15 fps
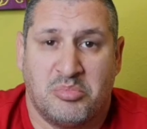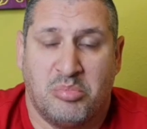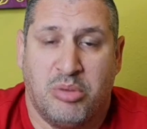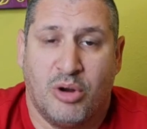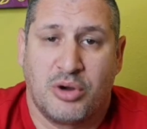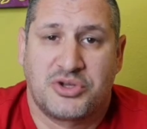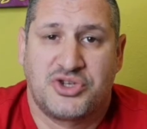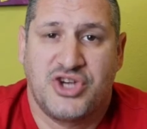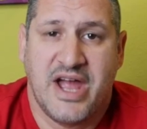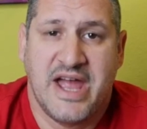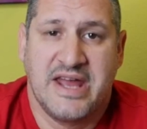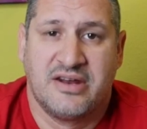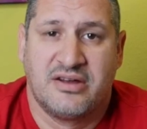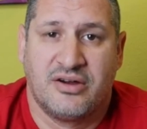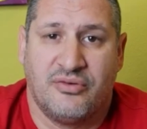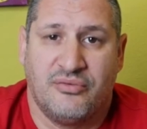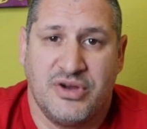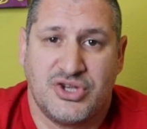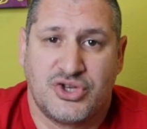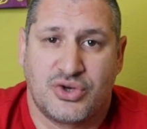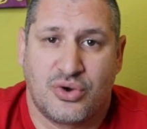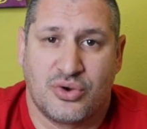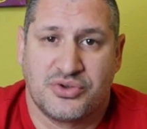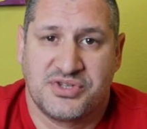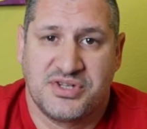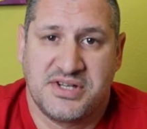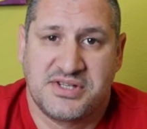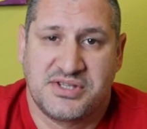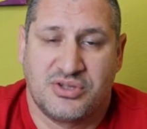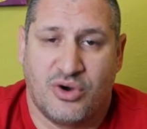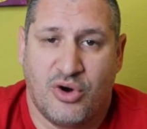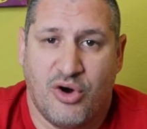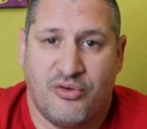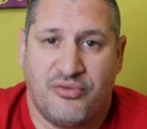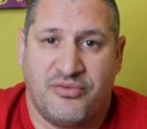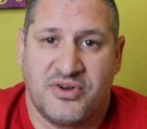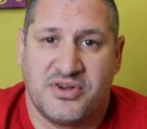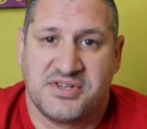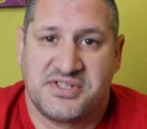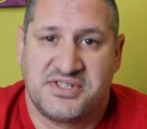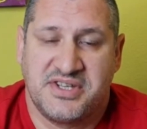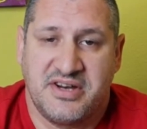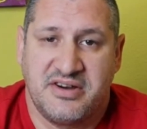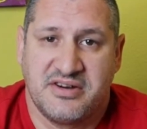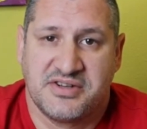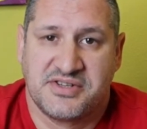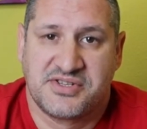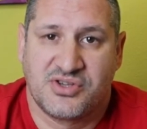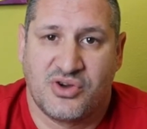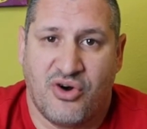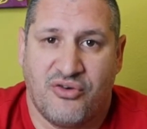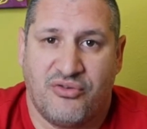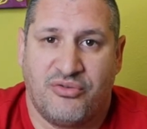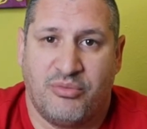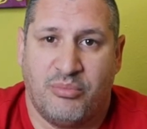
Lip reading: Blockchain, which consists of series of